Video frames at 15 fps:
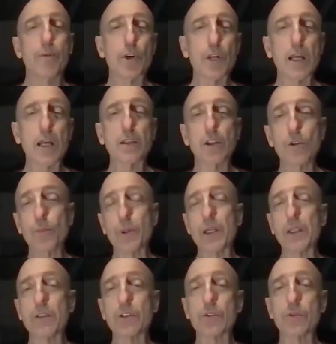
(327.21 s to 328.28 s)
Hernan
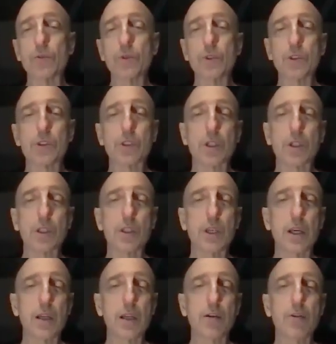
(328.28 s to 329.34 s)
Lopez, who was
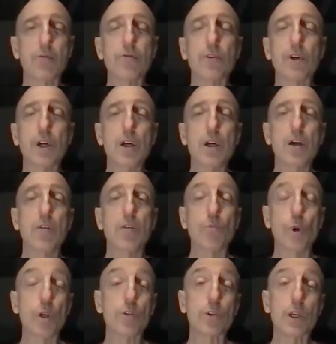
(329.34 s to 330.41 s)
the head of
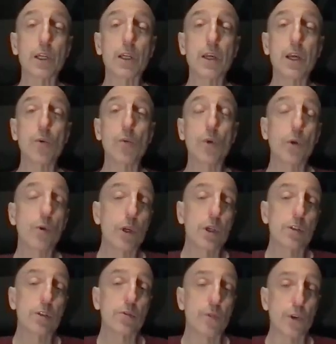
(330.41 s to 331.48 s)
Wondery, we were
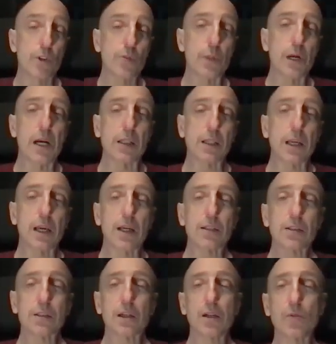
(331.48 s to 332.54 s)
his first
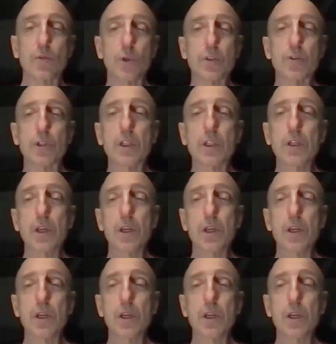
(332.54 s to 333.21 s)
podcast on Wondery.